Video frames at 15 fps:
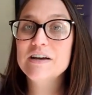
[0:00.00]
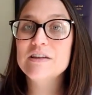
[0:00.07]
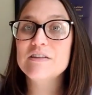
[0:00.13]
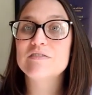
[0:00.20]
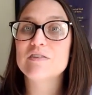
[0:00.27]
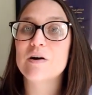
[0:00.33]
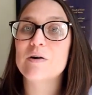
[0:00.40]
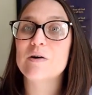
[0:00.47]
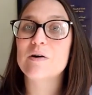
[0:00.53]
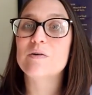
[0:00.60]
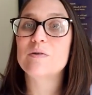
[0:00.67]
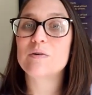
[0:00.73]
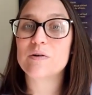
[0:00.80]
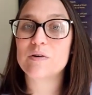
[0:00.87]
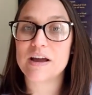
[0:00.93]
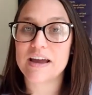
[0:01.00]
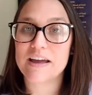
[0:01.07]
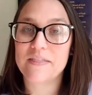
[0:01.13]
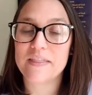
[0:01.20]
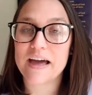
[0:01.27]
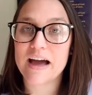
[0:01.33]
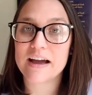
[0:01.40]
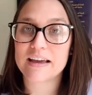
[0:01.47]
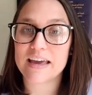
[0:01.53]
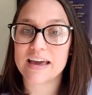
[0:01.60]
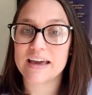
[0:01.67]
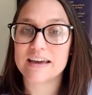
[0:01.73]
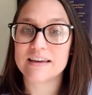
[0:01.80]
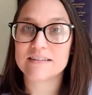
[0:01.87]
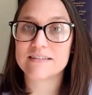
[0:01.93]
So in that
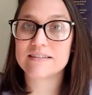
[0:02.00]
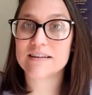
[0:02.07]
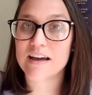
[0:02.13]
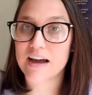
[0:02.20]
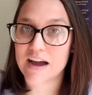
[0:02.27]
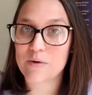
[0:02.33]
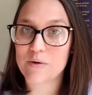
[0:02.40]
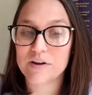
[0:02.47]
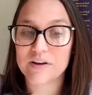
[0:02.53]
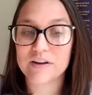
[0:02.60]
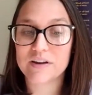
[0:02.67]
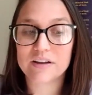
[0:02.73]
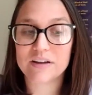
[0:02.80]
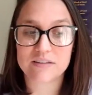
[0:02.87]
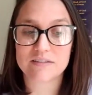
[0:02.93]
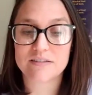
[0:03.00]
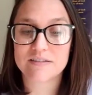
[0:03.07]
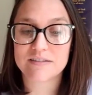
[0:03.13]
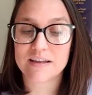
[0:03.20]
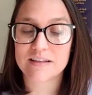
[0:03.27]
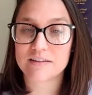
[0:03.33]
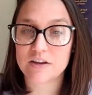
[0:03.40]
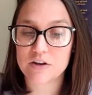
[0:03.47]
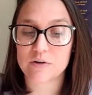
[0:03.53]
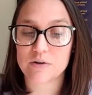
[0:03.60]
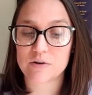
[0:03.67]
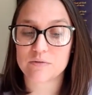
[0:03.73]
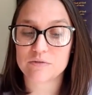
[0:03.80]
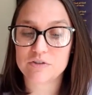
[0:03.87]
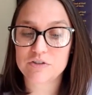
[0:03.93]
case, I would,
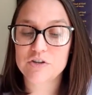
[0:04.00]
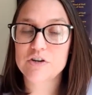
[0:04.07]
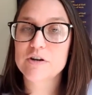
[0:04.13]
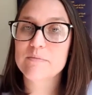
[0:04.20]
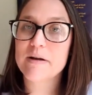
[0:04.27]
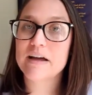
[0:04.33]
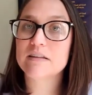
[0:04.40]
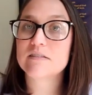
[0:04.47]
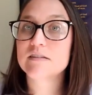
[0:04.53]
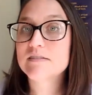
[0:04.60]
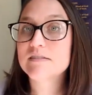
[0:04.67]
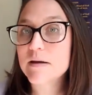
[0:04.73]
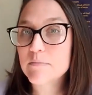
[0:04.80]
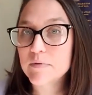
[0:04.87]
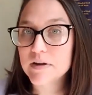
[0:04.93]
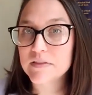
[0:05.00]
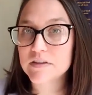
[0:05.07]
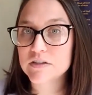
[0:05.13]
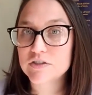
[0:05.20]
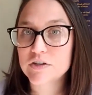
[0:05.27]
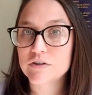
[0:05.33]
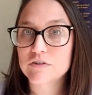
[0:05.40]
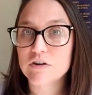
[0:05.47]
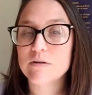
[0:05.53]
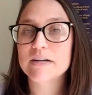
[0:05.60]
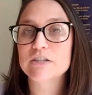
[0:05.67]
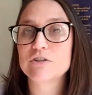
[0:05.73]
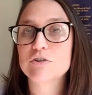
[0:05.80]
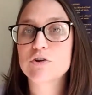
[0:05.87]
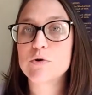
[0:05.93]
do your best to separate the children, make
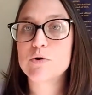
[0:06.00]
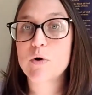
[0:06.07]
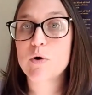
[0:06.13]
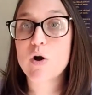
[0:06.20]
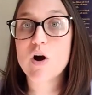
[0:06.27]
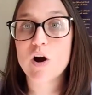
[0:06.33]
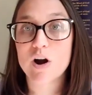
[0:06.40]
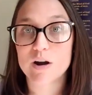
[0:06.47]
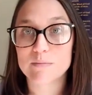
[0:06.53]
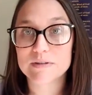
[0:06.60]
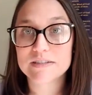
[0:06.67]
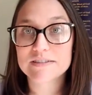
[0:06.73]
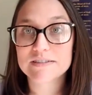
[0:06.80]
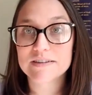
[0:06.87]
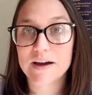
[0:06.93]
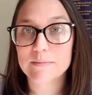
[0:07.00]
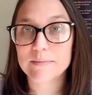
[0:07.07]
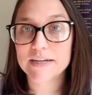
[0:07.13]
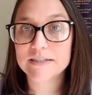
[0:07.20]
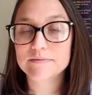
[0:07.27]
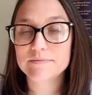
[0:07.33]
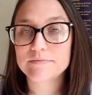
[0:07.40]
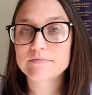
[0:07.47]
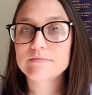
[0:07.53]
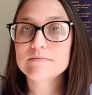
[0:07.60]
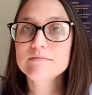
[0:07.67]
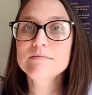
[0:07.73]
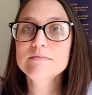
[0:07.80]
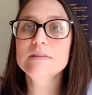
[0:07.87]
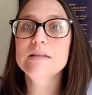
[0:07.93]
sure no more harm is coming.
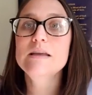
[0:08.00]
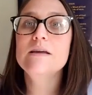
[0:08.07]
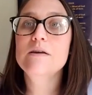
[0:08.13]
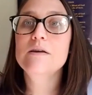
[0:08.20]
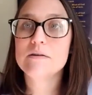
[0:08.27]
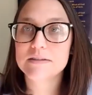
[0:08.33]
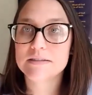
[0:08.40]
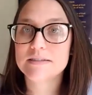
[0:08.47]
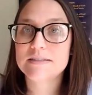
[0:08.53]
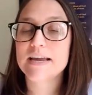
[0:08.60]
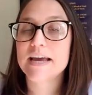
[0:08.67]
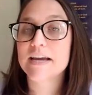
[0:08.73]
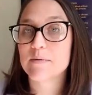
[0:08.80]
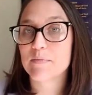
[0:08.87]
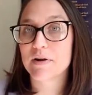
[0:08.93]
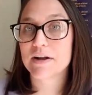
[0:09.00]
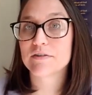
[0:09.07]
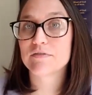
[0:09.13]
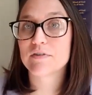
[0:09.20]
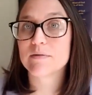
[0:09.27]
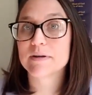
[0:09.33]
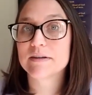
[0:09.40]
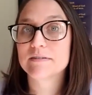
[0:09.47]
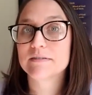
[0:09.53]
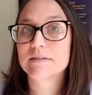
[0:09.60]
Take a break from it.